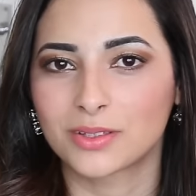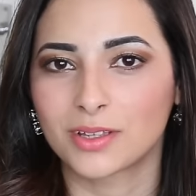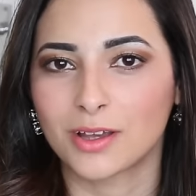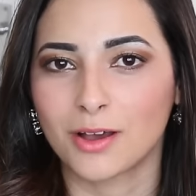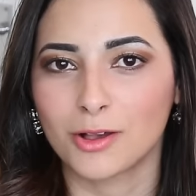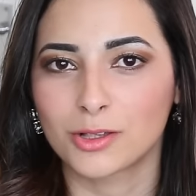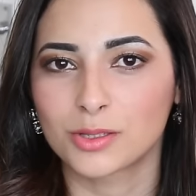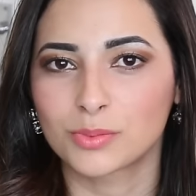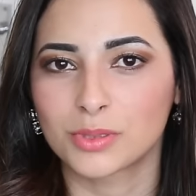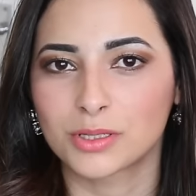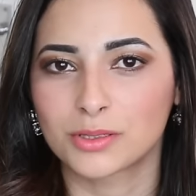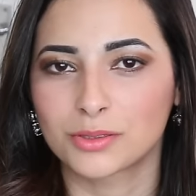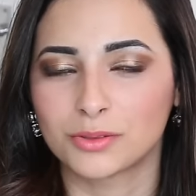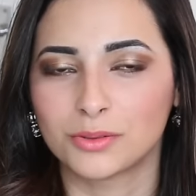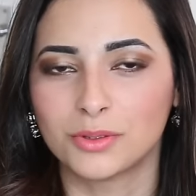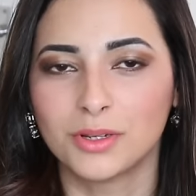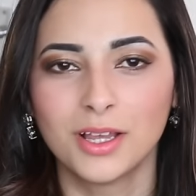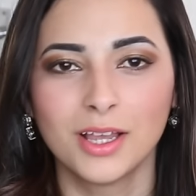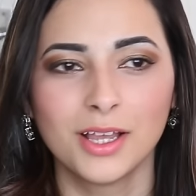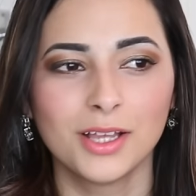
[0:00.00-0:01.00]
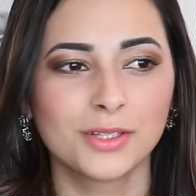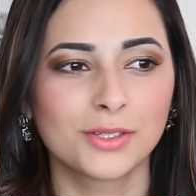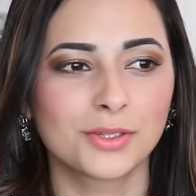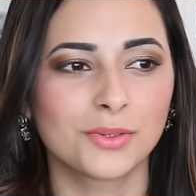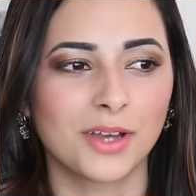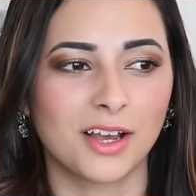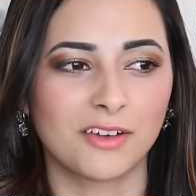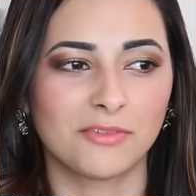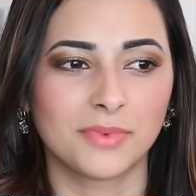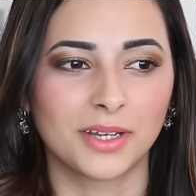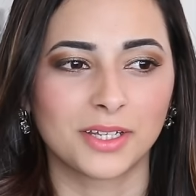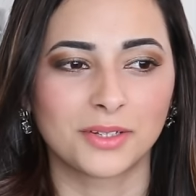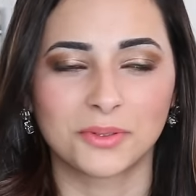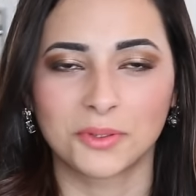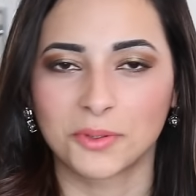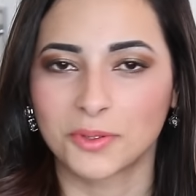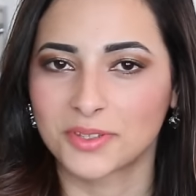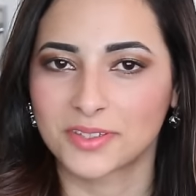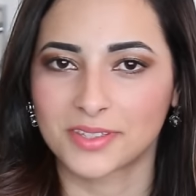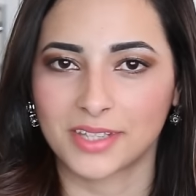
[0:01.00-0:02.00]
to the hospital to have my
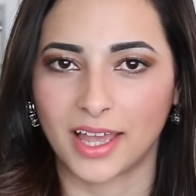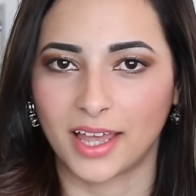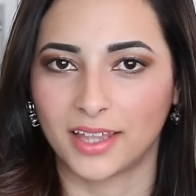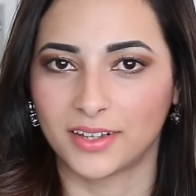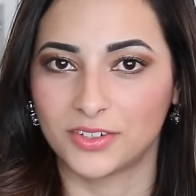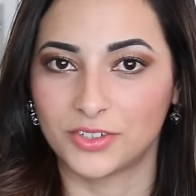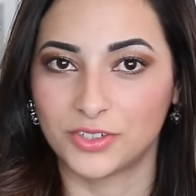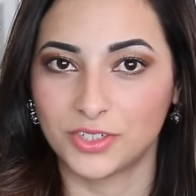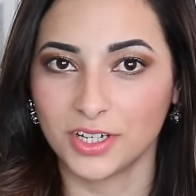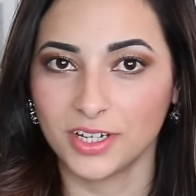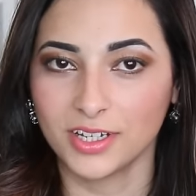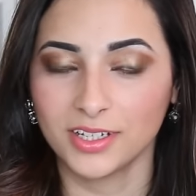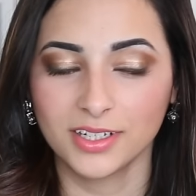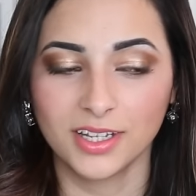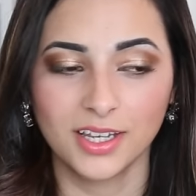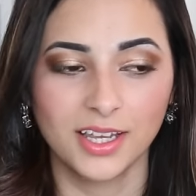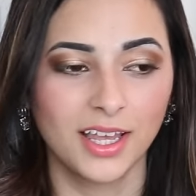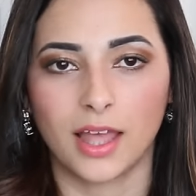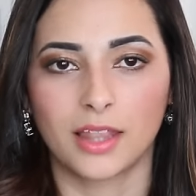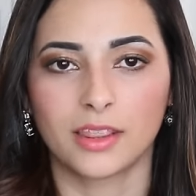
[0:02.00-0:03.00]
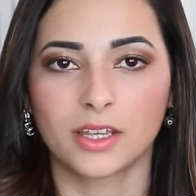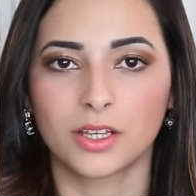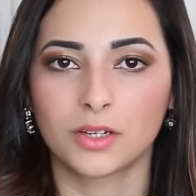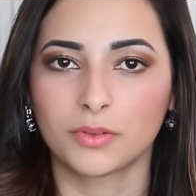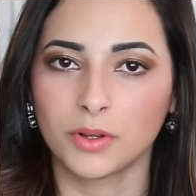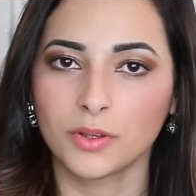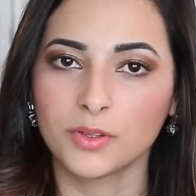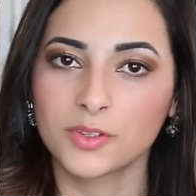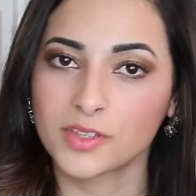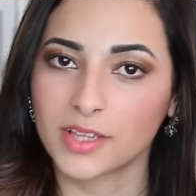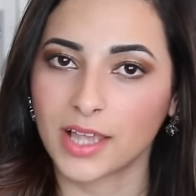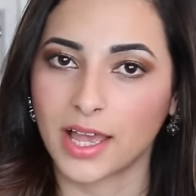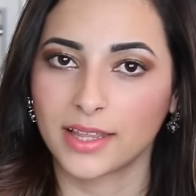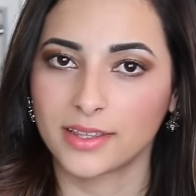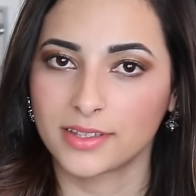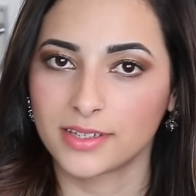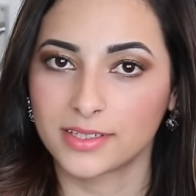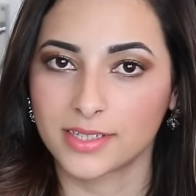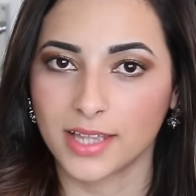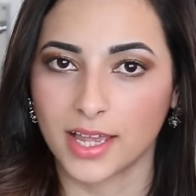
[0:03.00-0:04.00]
growth scan done, and the growth
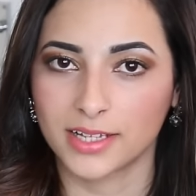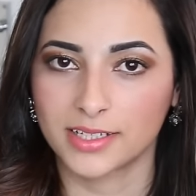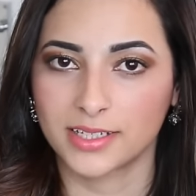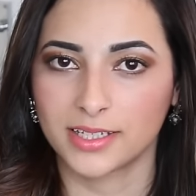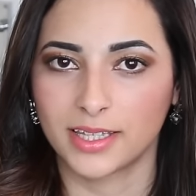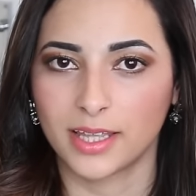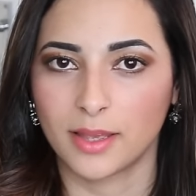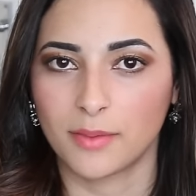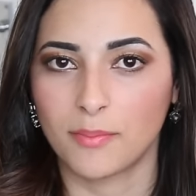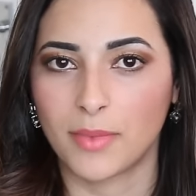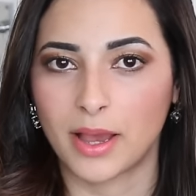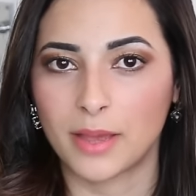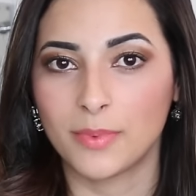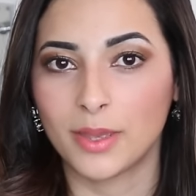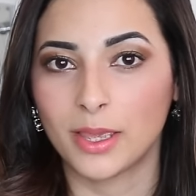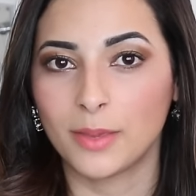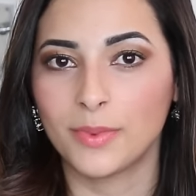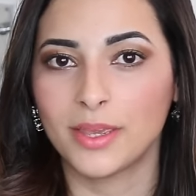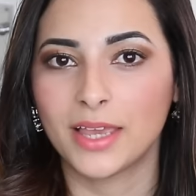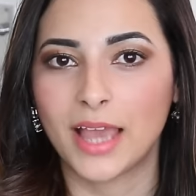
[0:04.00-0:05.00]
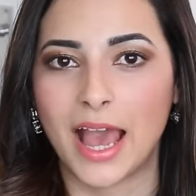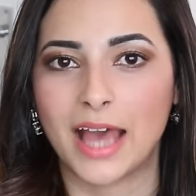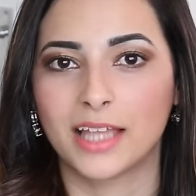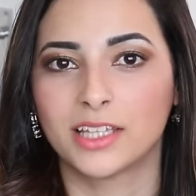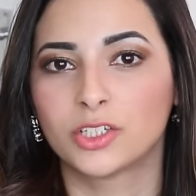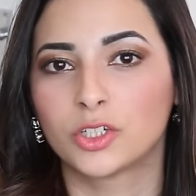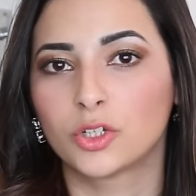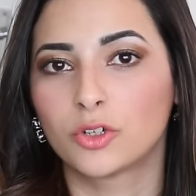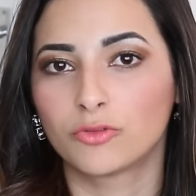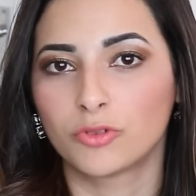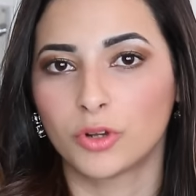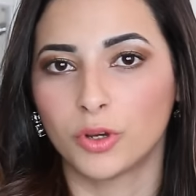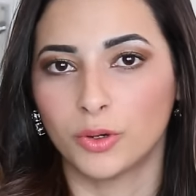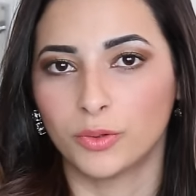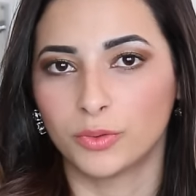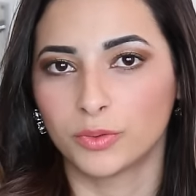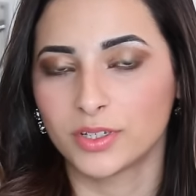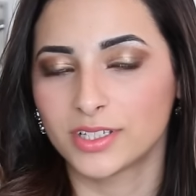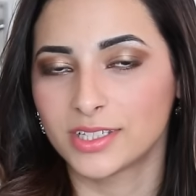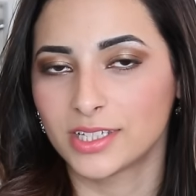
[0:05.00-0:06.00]
scan detected that my baby hadn't
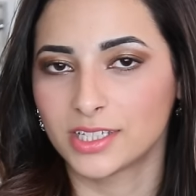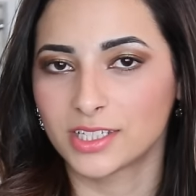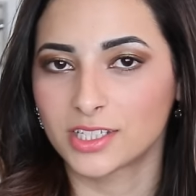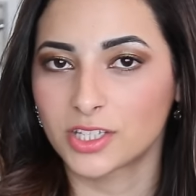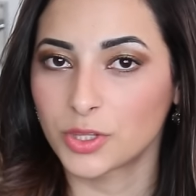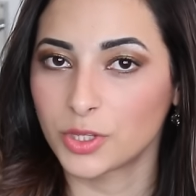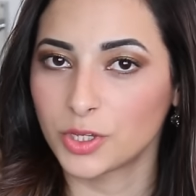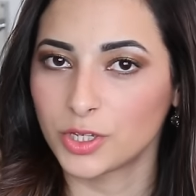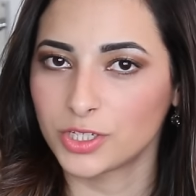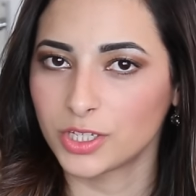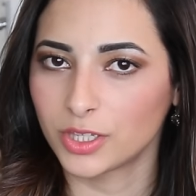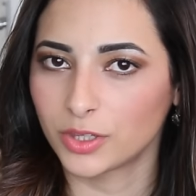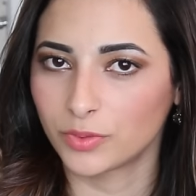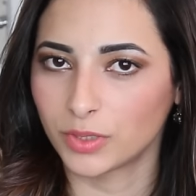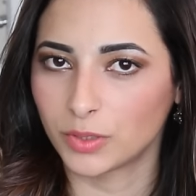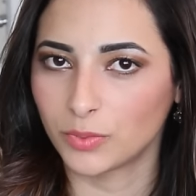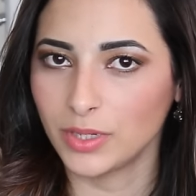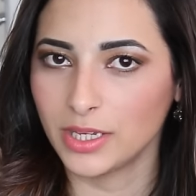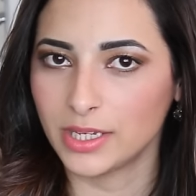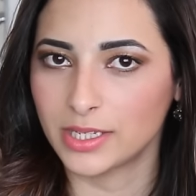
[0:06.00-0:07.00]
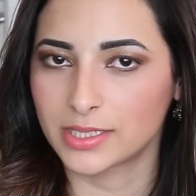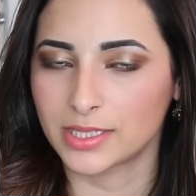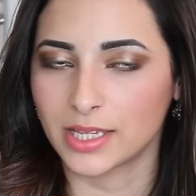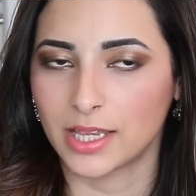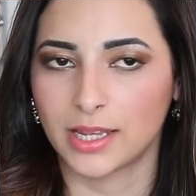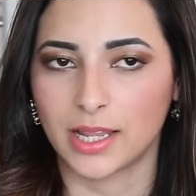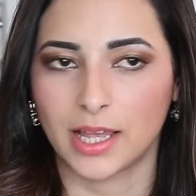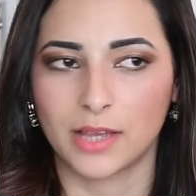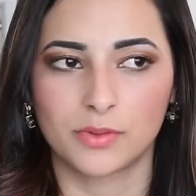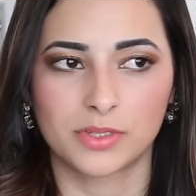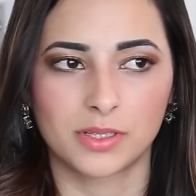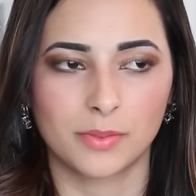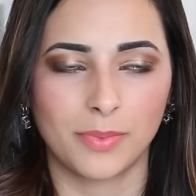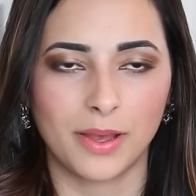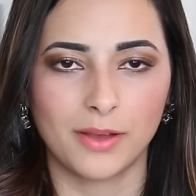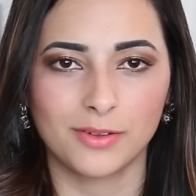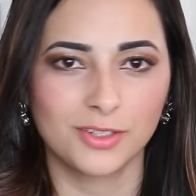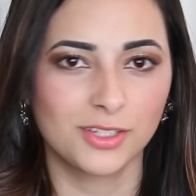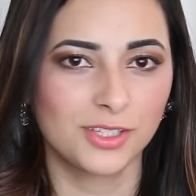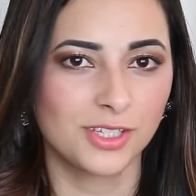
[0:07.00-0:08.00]
grown since 33 weeks and I was
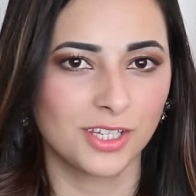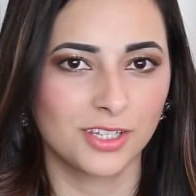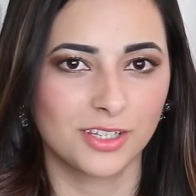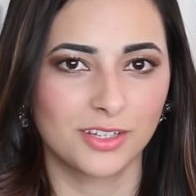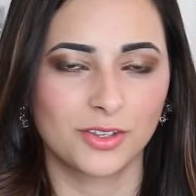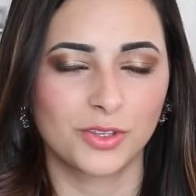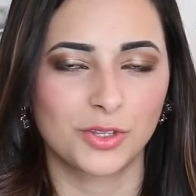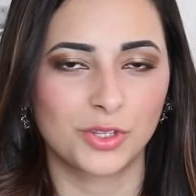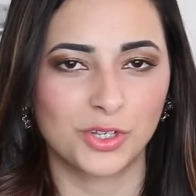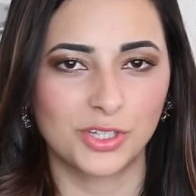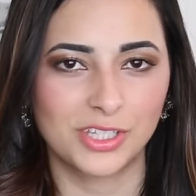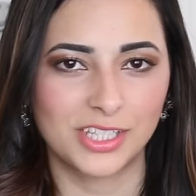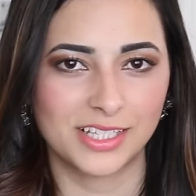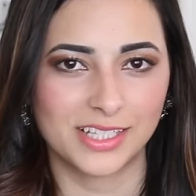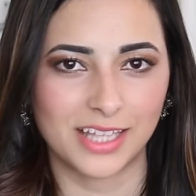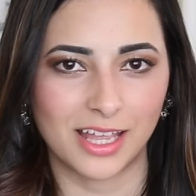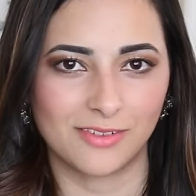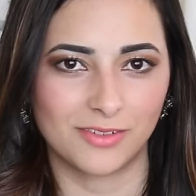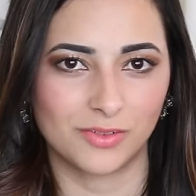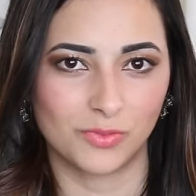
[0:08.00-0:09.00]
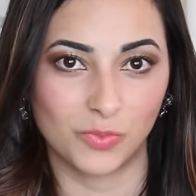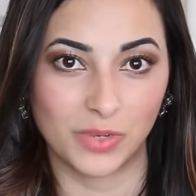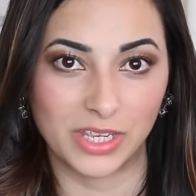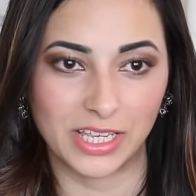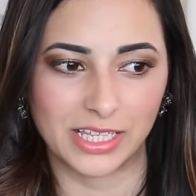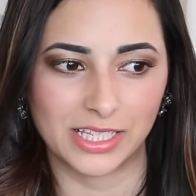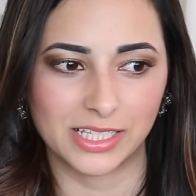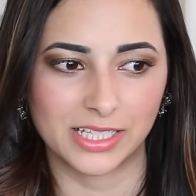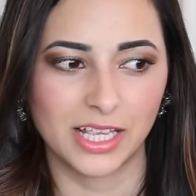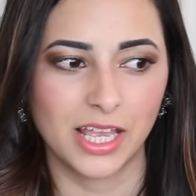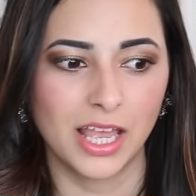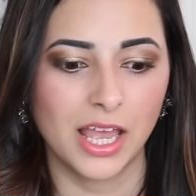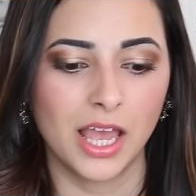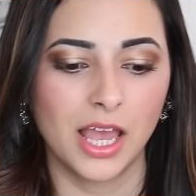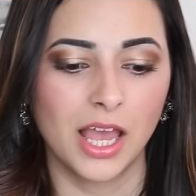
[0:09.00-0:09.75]
about to turn 37 weeks.